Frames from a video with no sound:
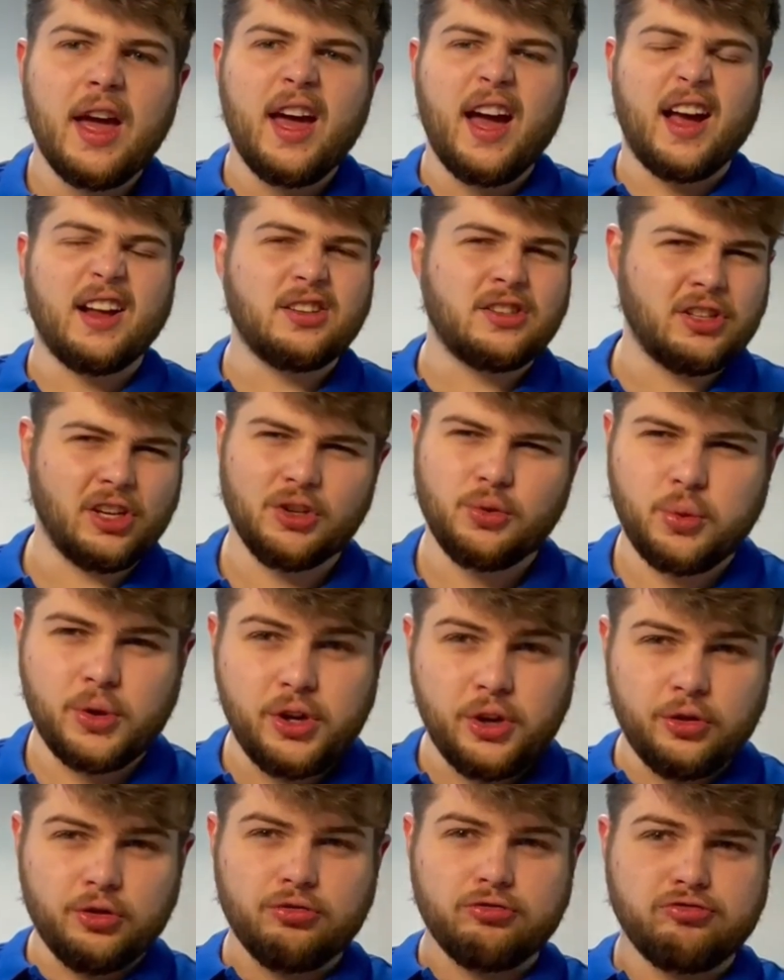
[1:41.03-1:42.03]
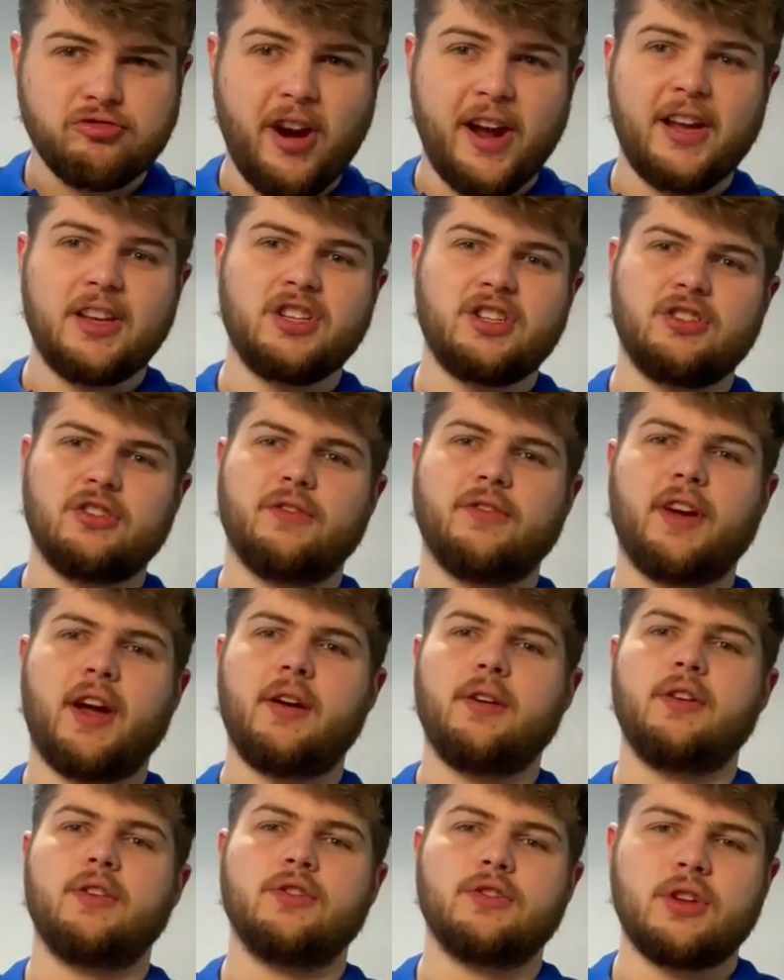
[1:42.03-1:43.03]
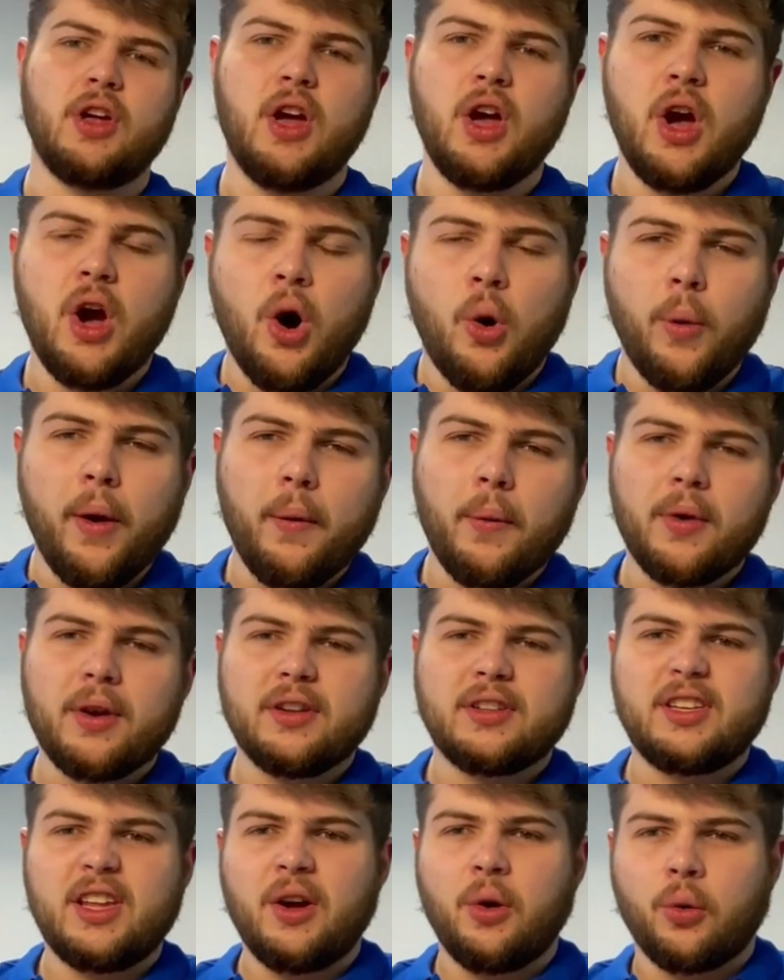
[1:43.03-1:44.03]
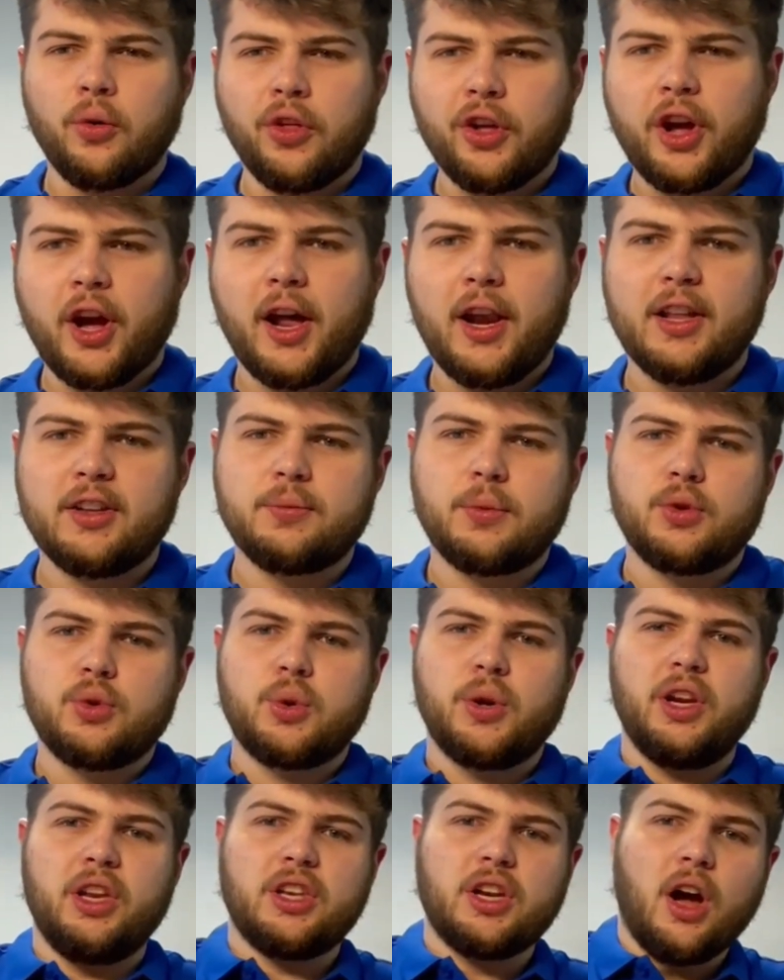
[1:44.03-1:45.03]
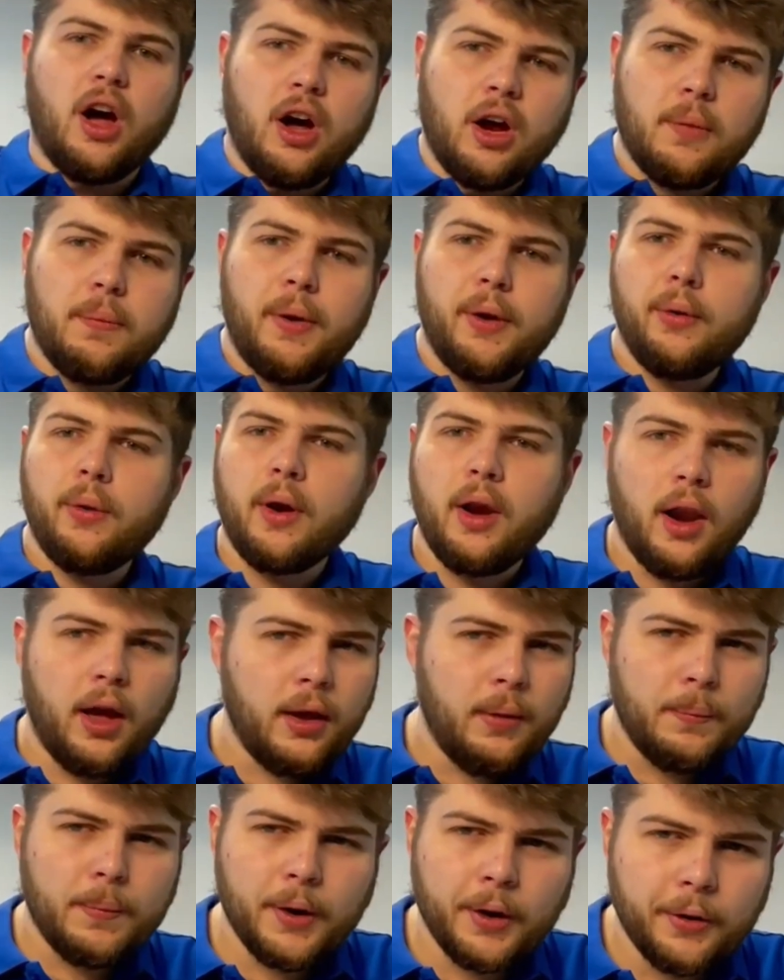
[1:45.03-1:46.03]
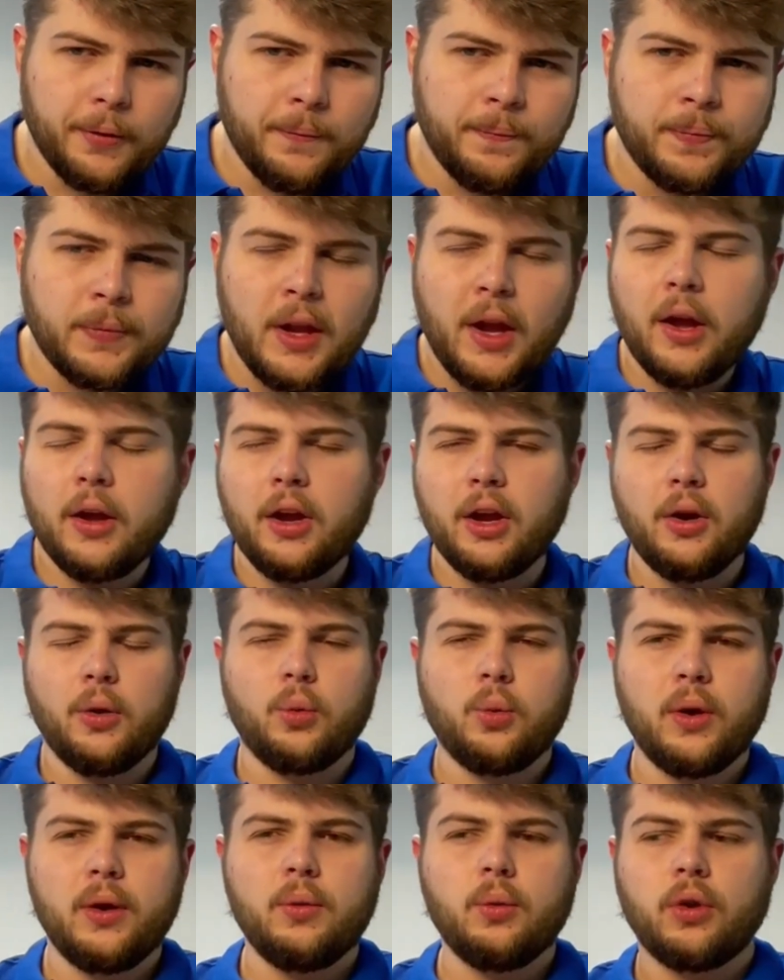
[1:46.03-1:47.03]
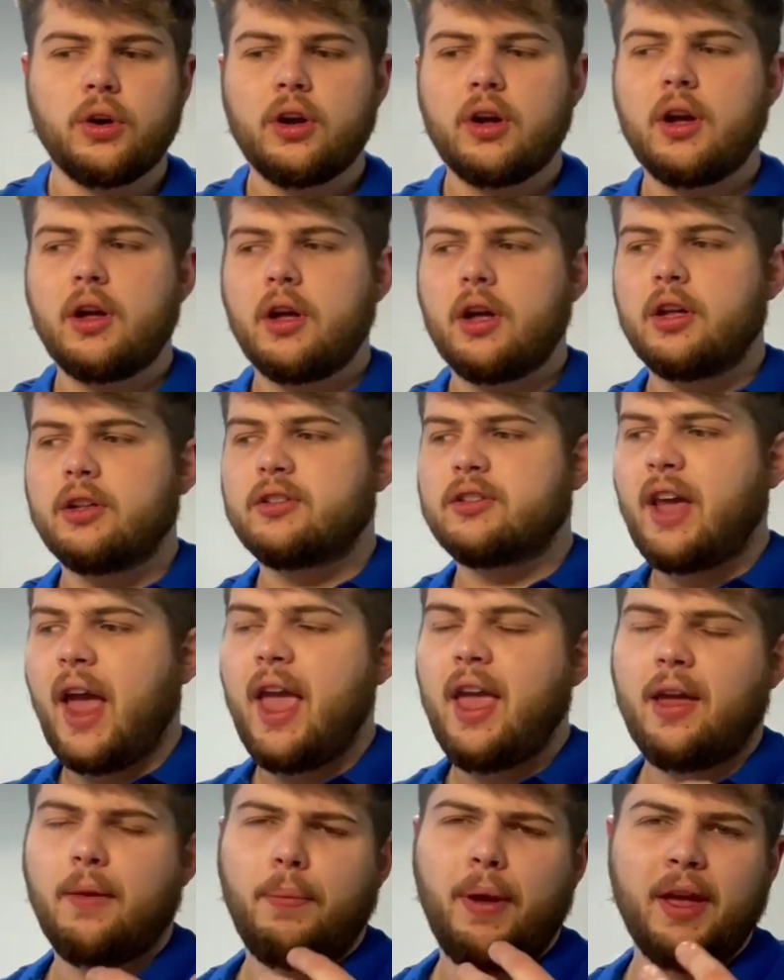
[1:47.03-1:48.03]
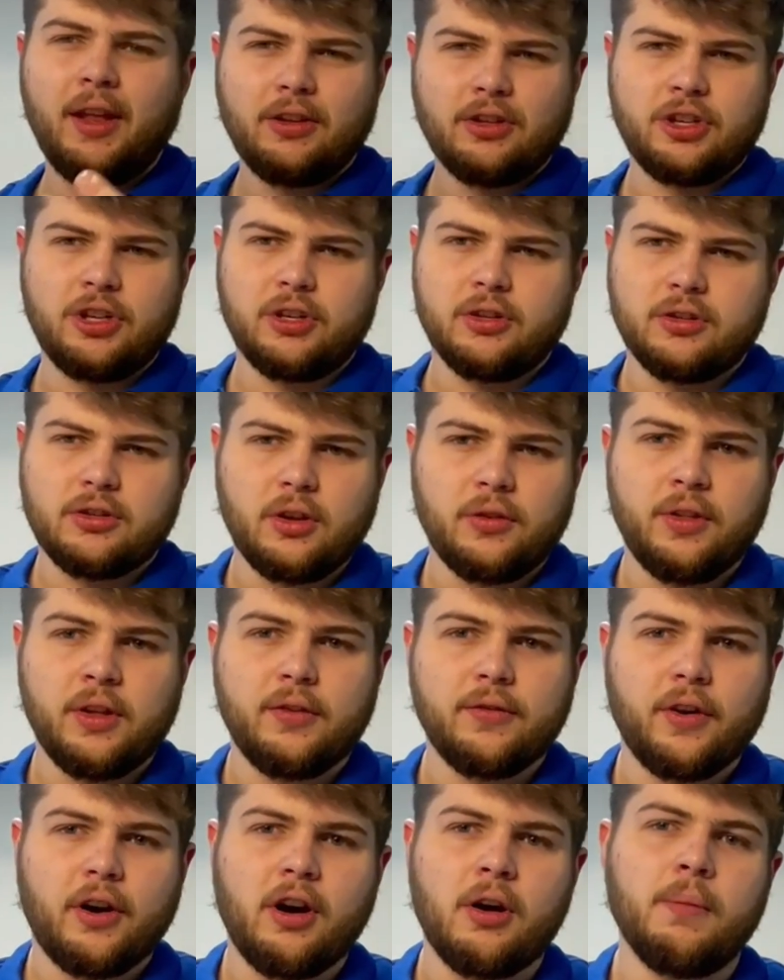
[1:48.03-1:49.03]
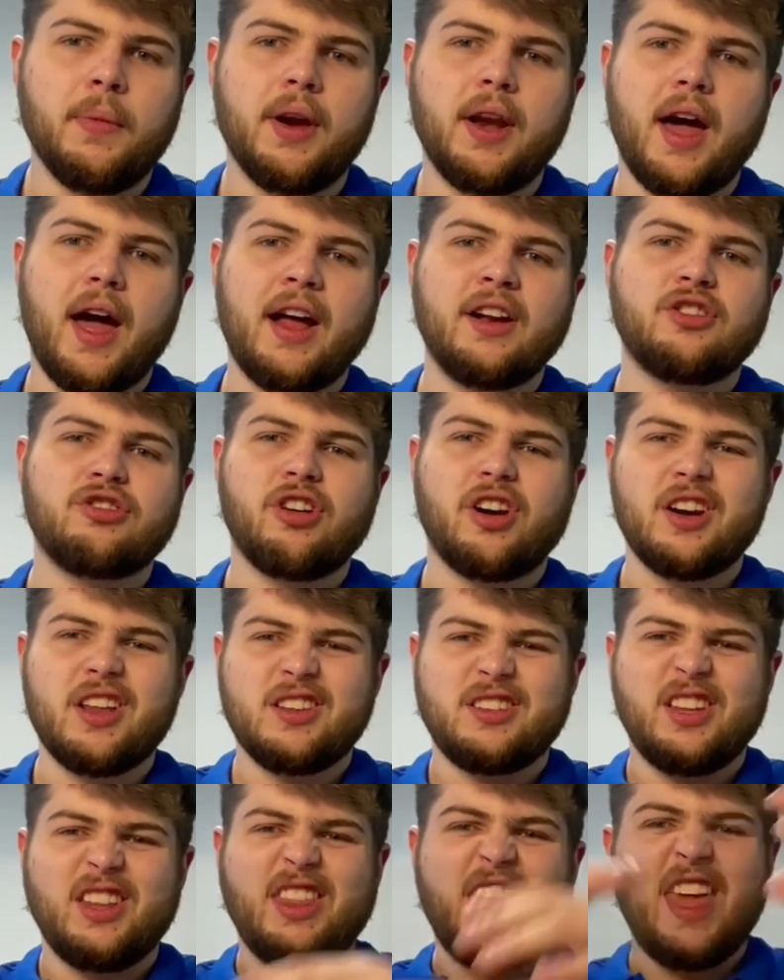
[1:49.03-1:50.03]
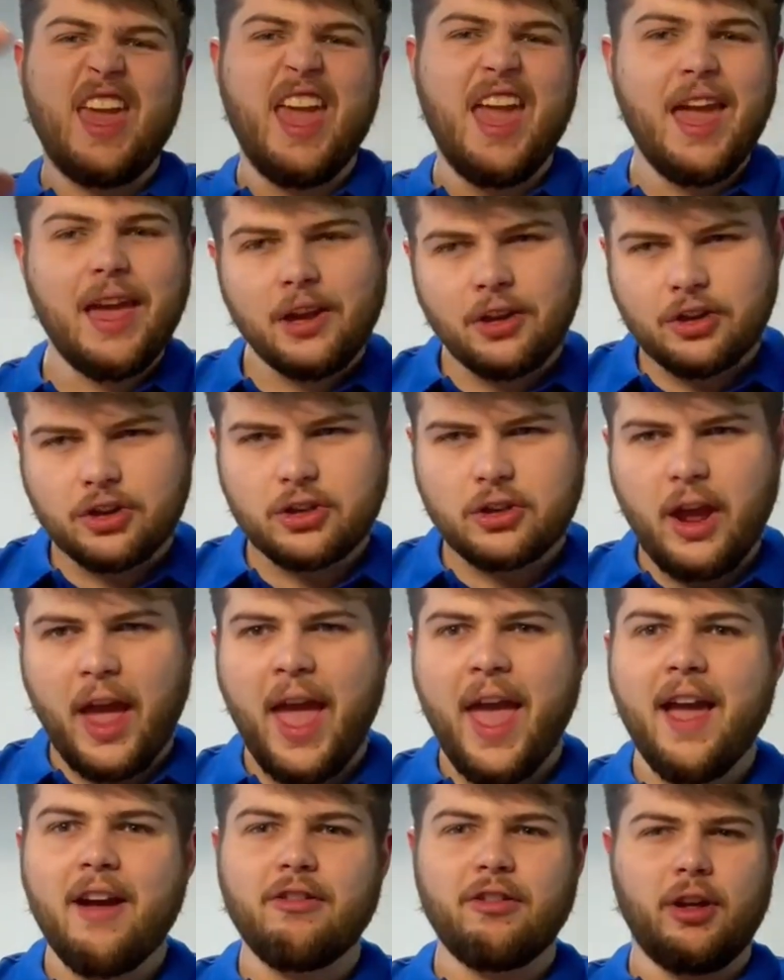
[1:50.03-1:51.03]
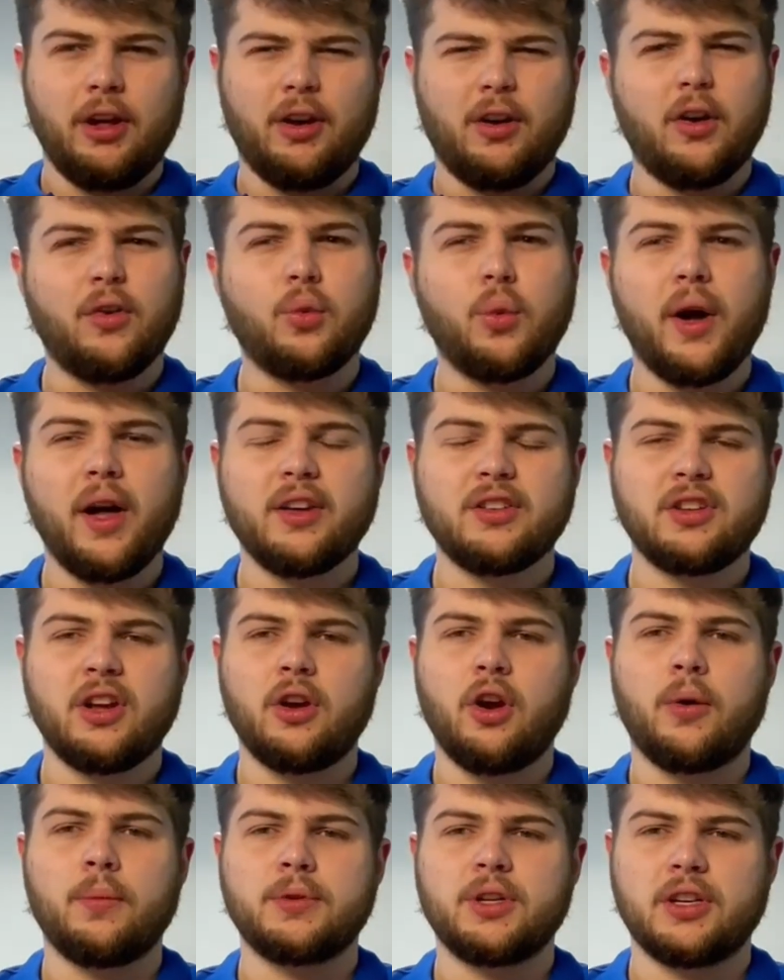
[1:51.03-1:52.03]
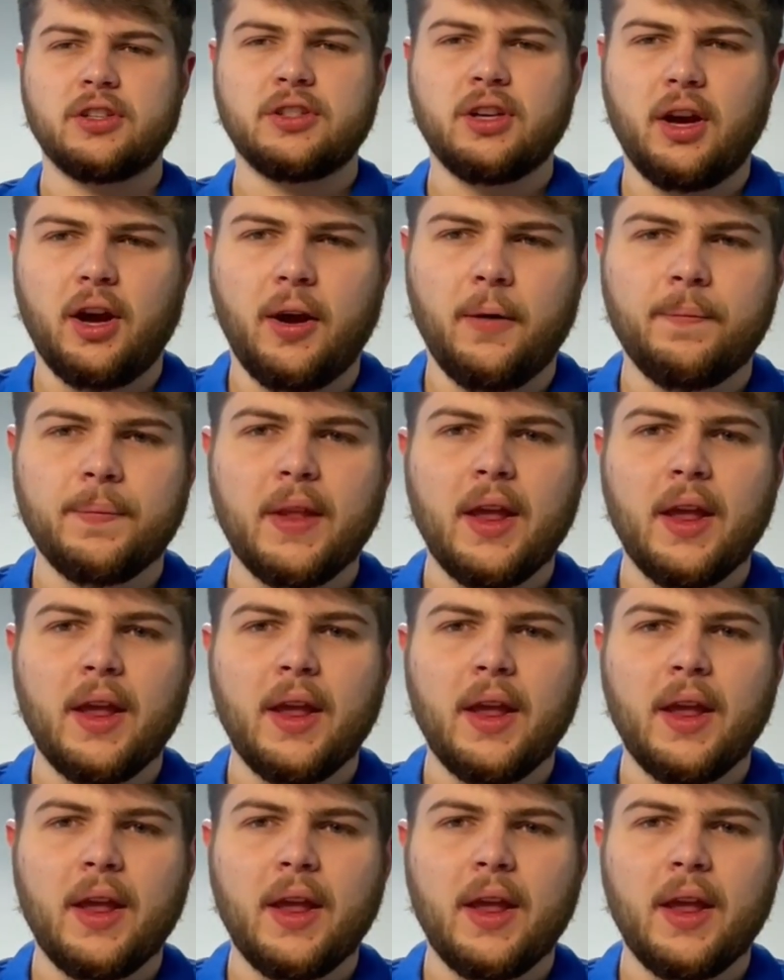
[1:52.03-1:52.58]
As such, we use ranges of values. We want to see all the colours between dark blue and light blue. We want to take pictures of the environment and try and see the ish area of where certain objects are.